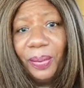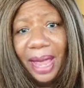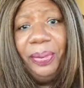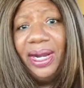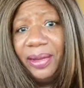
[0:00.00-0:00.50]

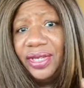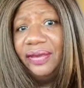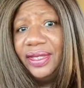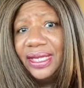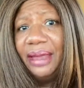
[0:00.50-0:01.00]
pretty much have
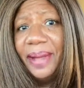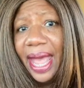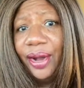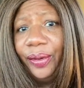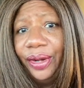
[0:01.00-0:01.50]
the same
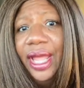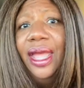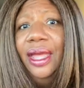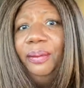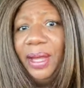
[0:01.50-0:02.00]
pattern
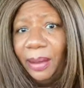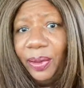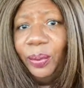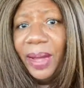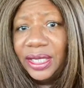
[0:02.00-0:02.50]

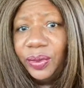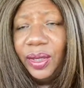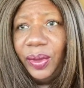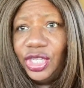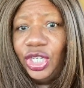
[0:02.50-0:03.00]
people mess with the
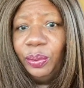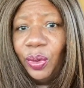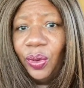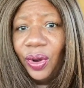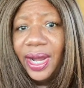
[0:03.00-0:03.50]
Ouija
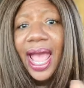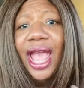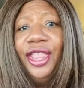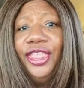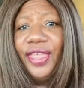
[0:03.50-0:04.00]
board,
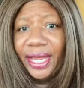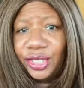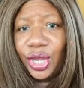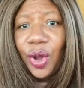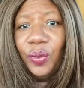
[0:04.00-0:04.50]
things
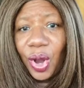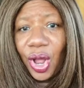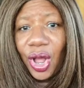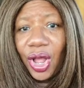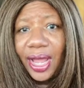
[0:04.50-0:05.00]
go
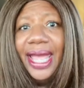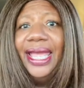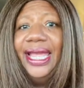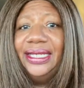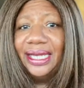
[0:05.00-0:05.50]
wrong,
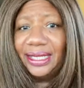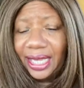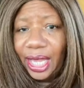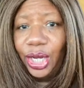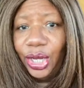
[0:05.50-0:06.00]
it doesn't
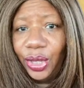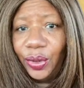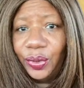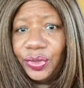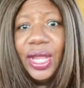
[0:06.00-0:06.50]
get
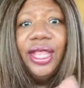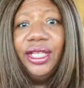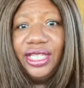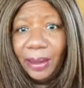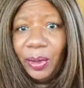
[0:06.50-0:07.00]
closed, the
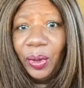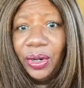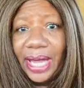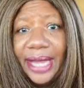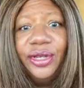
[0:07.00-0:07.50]
demon
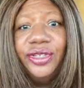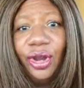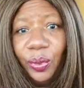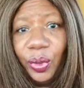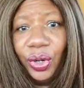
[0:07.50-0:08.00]
world enters
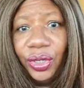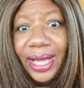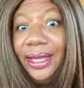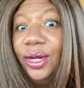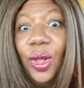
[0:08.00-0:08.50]
our world,
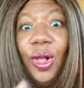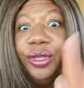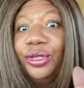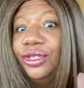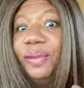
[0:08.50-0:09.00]
and then all
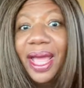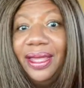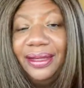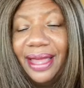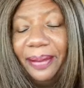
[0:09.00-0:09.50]
sorts of bad
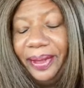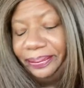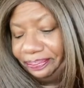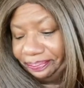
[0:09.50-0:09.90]
things happen.